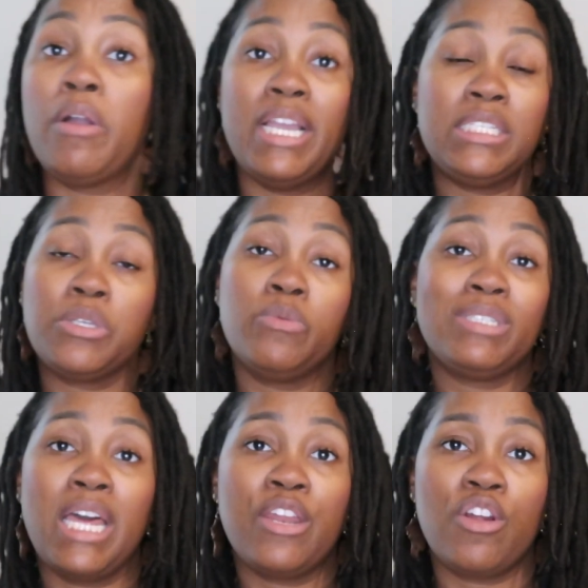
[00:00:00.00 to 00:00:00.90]
Okay, so it
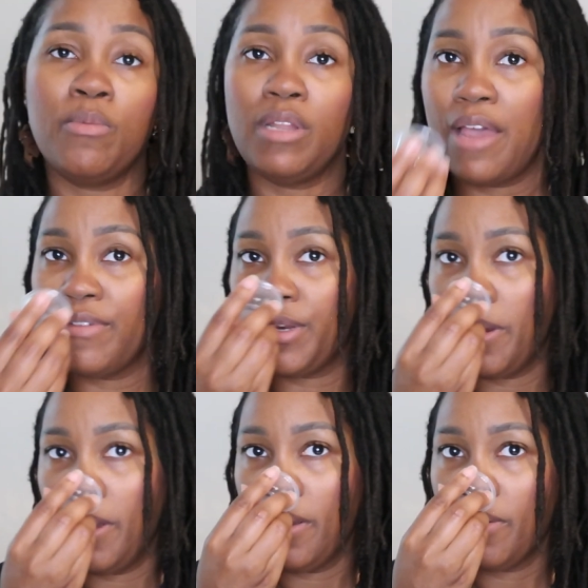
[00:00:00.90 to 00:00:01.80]
was not an herbal lavender.
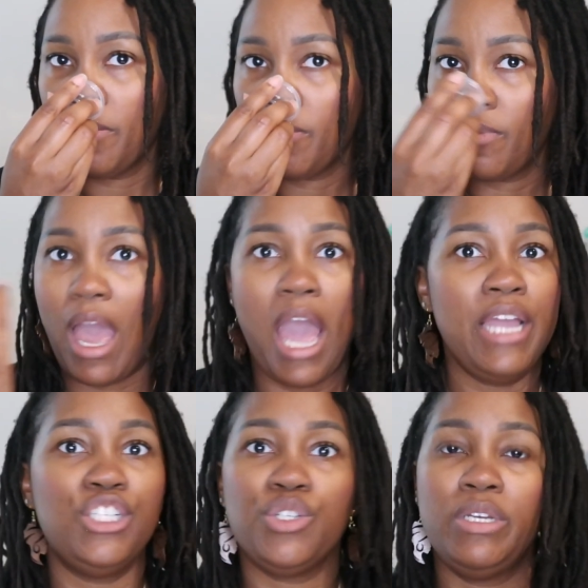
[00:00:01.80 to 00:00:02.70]

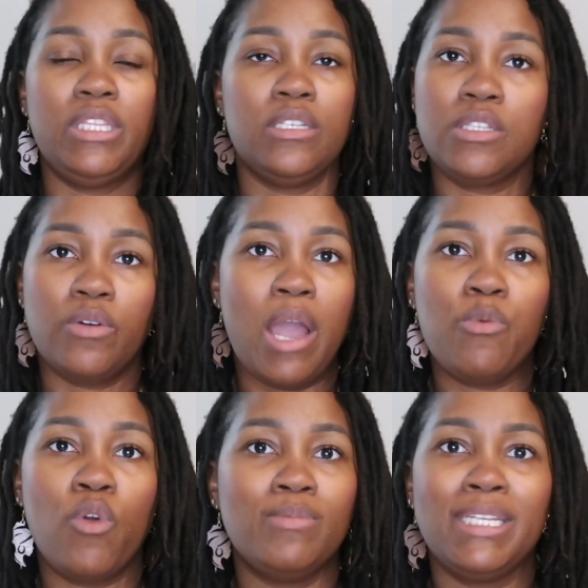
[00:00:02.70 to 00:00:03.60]
I enjoyed this though. I
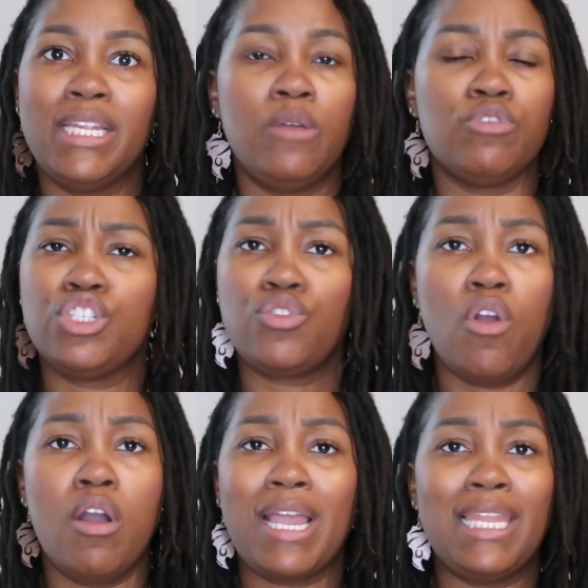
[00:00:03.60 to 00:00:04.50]
warmed it. It was
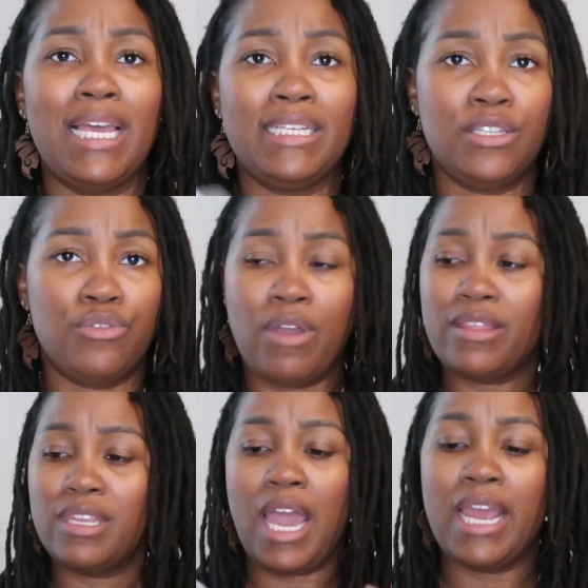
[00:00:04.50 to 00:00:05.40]
strong. It lasted
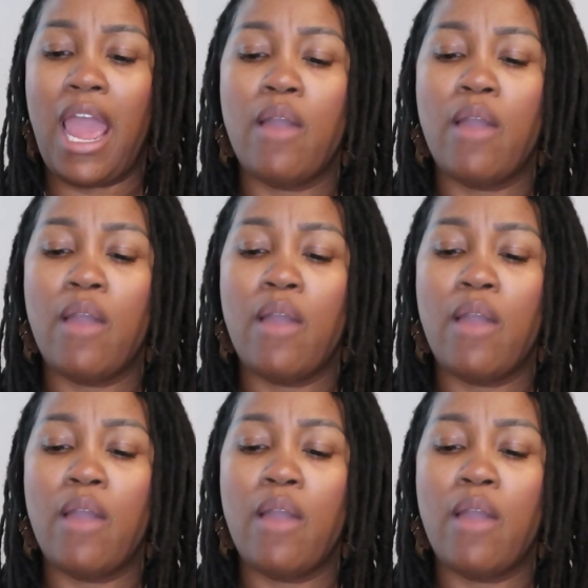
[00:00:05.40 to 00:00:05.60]
throughout the night.